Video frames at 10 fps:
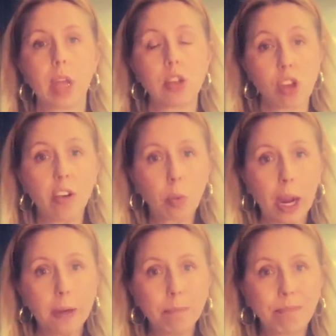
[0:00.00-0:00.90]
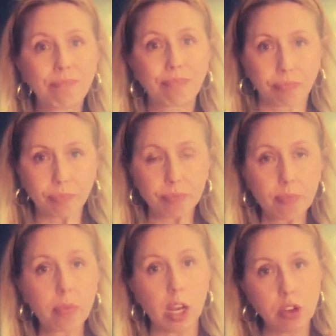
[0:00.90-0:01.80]
software
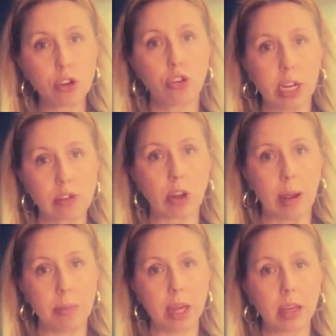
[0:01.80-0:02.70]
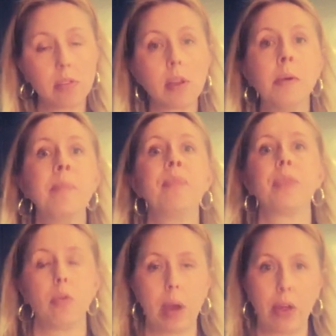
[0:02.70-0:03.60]
to transcribe things
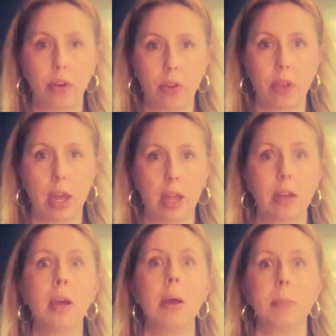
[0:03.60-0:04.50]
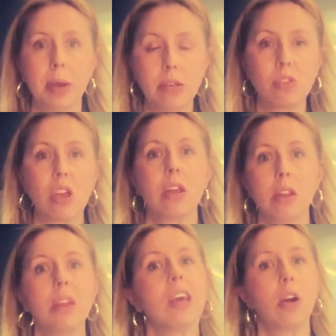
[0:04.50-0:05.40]
rather than
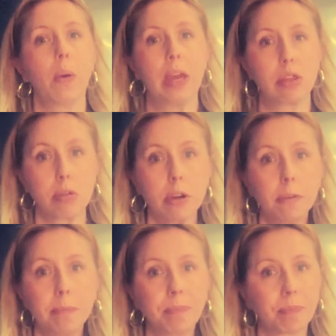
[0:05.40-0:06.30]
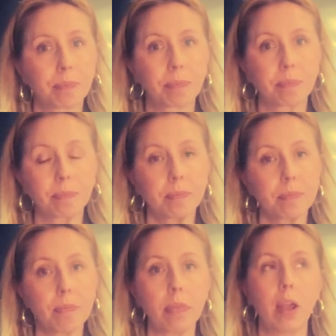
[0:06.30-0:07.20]
painstakingly going through
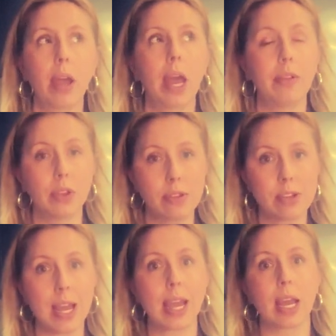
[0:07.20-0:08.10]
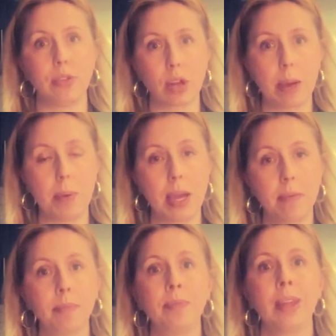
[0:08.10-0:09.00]
and listening and
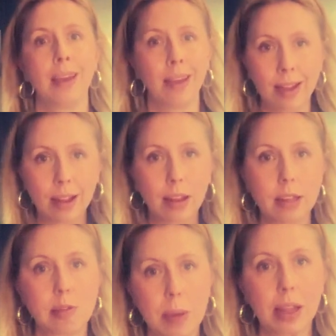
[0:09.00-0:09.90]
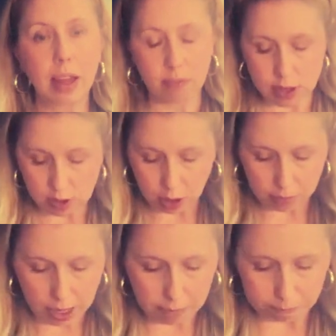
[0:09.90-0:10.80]
typing. Let's make life easier,
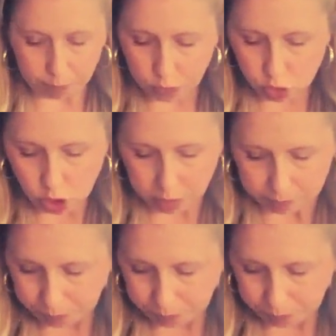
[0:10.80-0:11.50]
right? So